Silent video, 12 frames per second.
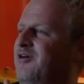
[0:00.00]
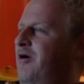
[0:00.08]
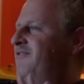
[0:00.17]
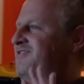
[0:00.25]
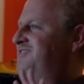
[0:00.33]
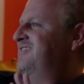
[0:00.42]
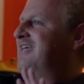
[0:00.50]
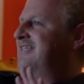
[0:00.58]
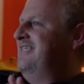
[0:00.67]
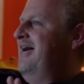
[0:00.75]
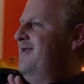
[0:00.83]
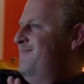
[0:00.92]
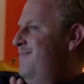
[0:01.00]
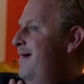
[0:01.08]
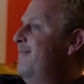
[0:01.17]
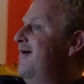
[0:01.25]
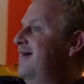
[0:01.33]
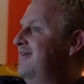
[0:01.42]
car that sticks out in
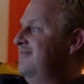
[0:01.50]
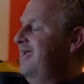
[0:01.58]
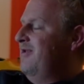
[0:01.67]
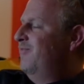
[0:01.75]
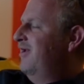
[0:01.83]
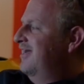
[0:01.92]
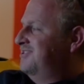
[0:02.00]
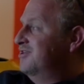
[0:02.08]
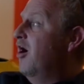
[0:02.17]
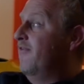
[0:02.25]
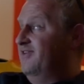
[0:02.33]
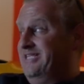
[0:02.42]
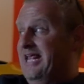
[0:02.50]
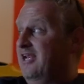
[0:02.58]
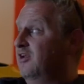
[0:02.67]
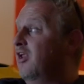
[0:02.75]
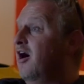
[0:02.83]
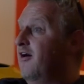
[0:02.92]
my mind. And when I saw this, I
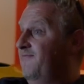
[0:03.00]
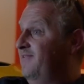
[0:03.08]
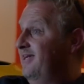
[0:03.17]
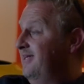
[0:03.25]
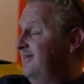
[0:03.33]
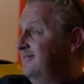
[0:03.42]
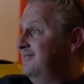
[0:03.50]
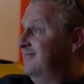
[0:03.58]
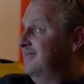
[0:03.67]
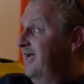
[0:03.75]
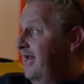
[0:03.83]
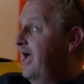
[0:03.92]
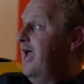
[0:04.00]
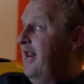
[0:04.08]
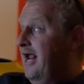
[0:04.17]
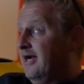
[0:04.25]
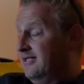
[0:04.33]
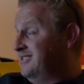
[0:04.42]
love these. And
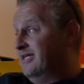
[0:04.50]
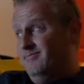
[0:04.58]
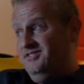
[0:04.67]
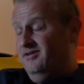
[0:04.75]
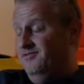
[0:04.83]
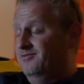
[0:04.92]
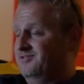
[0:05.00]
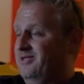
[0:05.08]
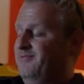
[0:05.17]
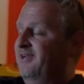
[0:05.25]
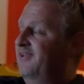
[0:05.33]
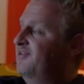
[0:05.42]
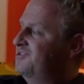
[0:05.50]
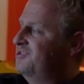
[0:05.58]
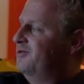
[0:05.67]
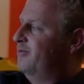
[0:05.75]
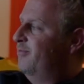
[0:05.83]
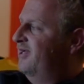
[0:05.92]
I could see myself doing something like this
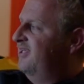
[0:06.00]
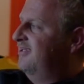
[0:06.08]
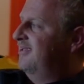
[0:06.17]
too, but